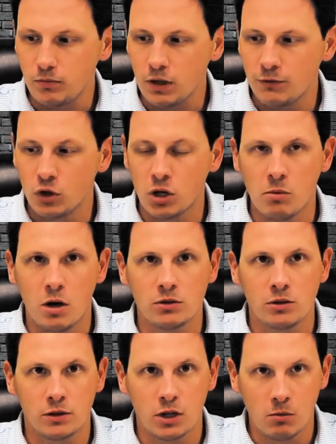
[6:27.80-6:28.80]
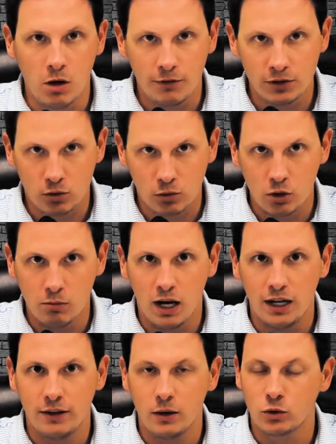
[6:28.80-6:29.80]
If you come off as a
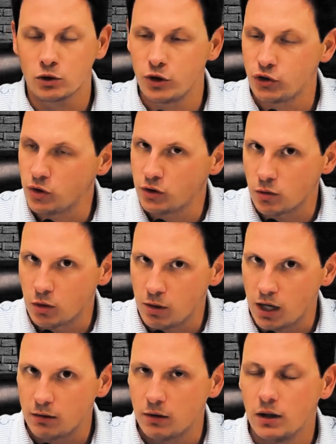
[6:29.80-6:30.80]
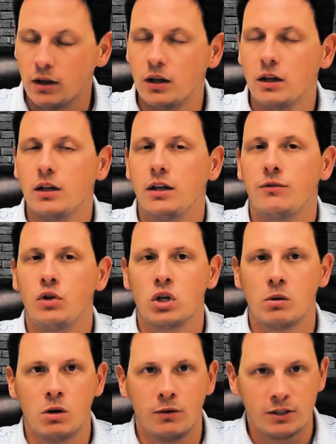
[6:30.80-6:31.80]
robot, they will treat you as a robot. If you
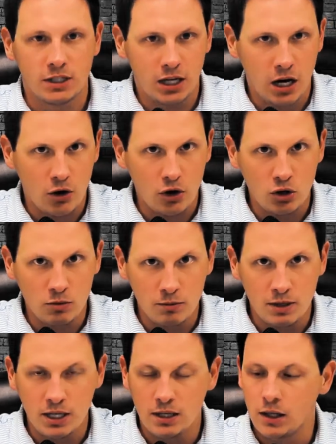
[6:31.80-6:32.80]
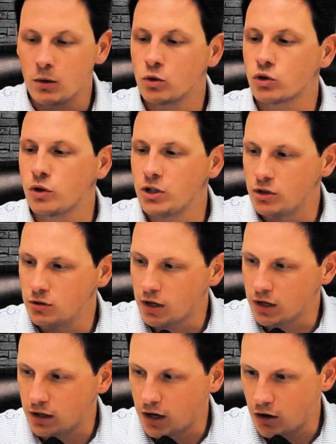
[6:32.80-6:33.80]
come off as a caring human being, they will treat you
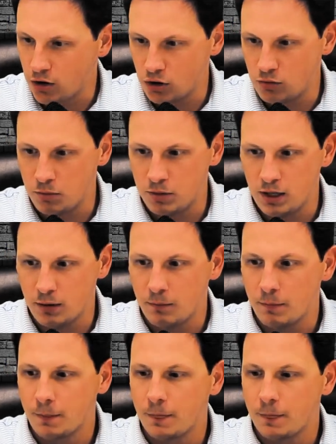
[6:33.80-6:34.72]
like a caring human being.